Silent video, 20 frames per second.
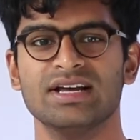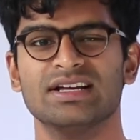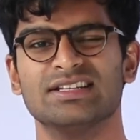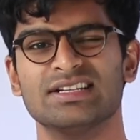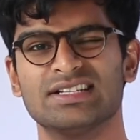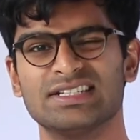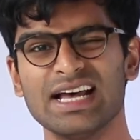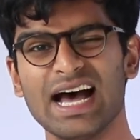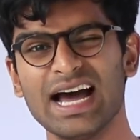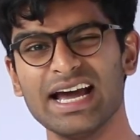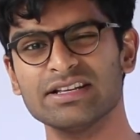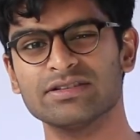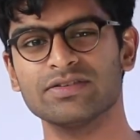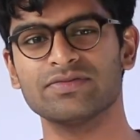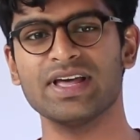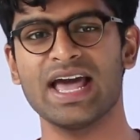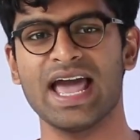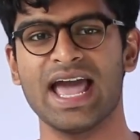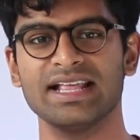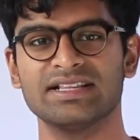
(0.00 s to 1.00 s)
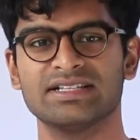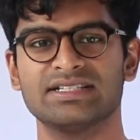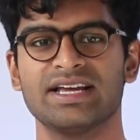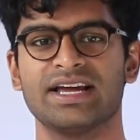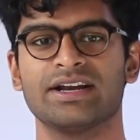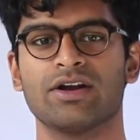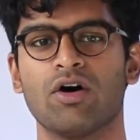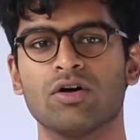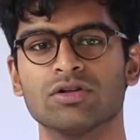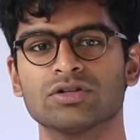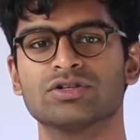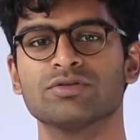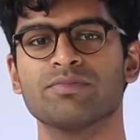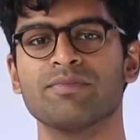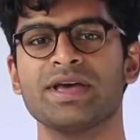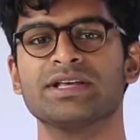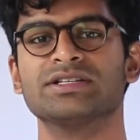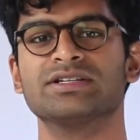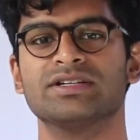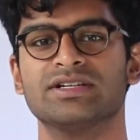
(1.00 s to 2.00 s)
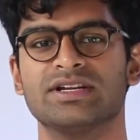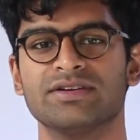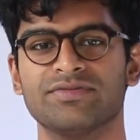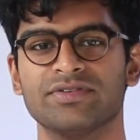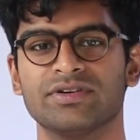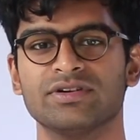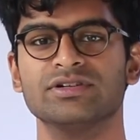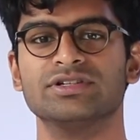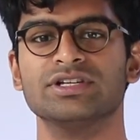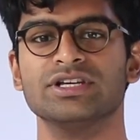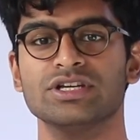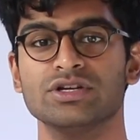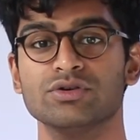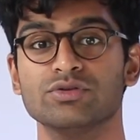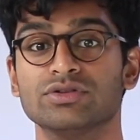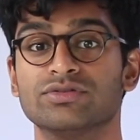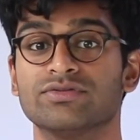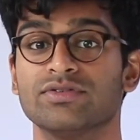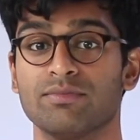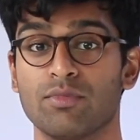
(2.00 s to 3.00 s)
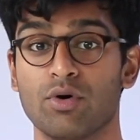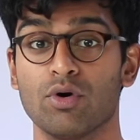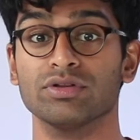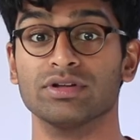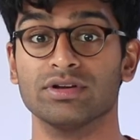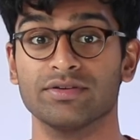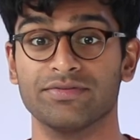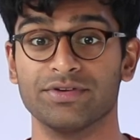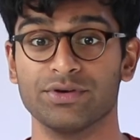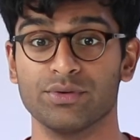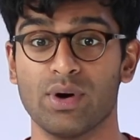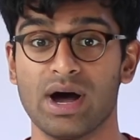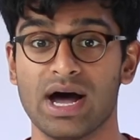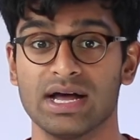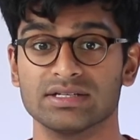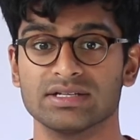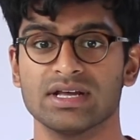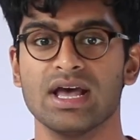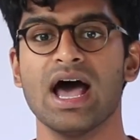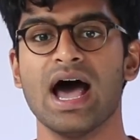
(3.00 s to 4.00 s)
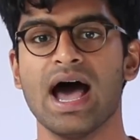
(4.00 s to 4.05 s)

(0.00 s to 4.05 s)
The size of the headset also makes it difficult to use for more than a few hours.